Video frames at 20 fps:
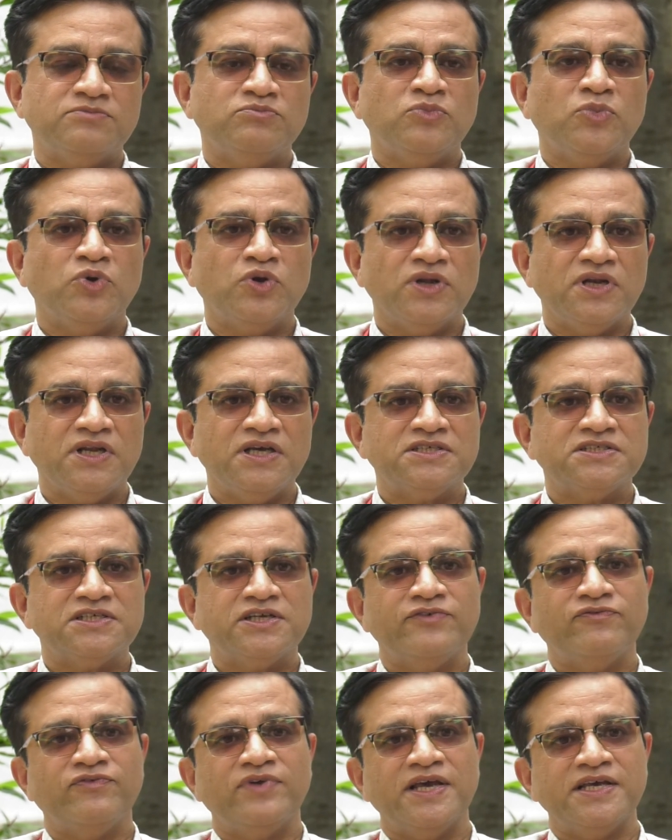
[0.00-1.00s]
more or less
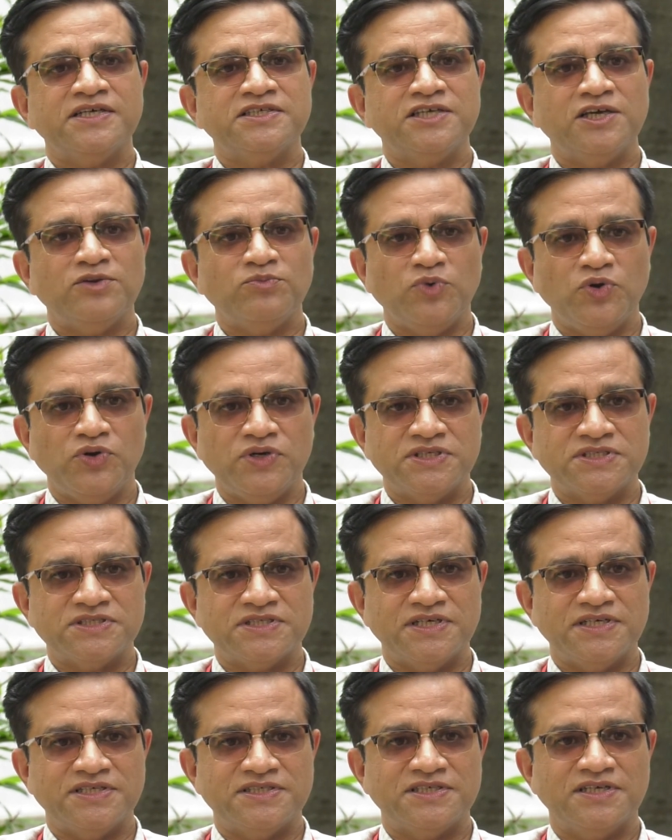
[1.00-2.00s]
reflects their mood
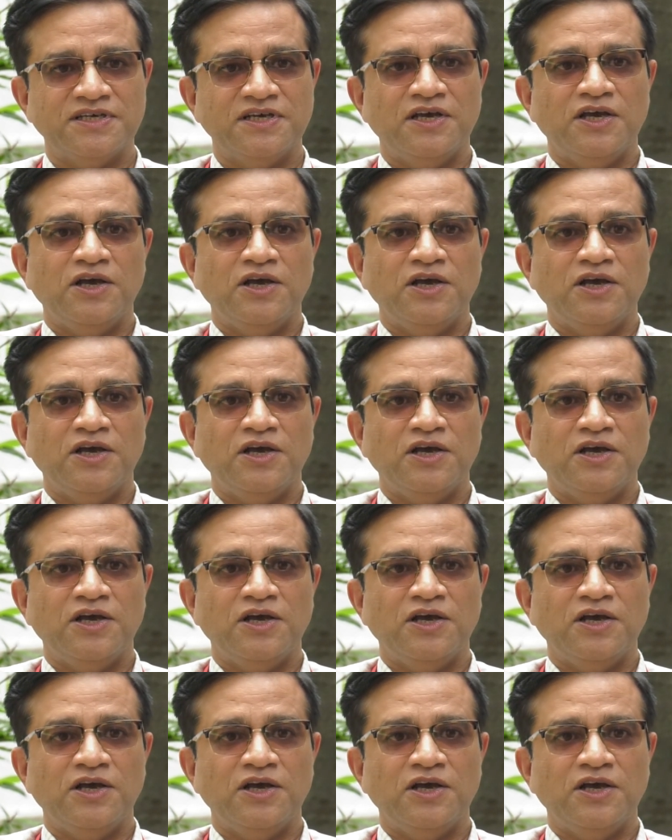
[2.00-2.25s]
states.